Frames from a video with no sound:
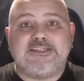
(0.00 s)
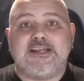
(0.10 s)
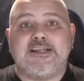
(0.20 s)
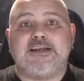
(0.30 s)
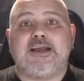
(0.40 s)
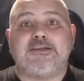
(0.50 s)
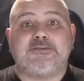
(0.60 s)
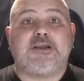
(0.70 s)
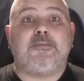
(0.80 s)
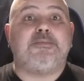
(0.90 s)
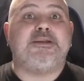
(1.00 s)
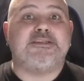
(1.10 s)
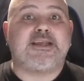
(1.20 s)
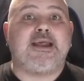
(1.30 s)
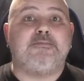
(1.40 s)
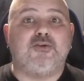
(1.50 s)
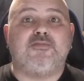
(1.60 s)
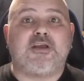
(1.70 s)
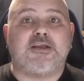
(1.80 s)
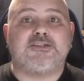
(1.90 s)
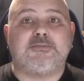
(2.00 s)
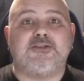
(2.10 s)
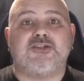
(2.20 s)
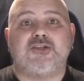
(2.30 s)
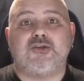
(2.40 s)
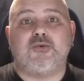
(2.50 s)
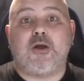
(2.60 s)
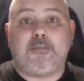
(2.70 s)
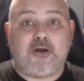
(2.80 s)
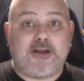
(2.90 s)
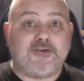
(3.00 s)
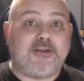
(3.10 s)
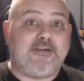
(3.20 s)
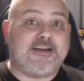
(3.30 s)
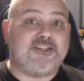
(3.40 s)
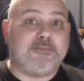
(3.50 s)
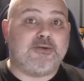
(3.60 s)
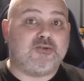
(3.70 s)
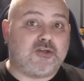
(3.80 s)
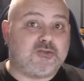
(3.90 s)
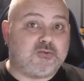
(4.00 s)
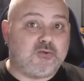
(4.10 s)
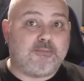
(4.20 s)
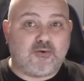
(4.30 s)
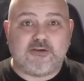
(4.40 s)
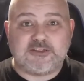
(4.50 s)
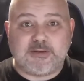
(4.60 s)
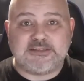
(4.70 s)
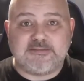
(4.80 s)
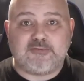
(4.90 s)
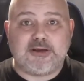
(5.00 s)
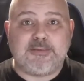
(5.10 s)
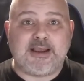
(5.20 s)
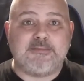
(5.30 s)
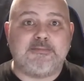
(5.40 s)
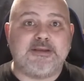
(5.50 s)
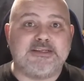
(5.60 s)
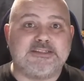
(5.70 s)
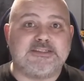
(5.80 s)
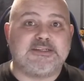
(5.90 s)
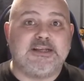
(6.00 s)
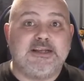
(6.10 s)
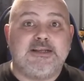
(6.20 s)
said that companies can move customers who are behind on their energy bills onto a more expensive prepayment meters.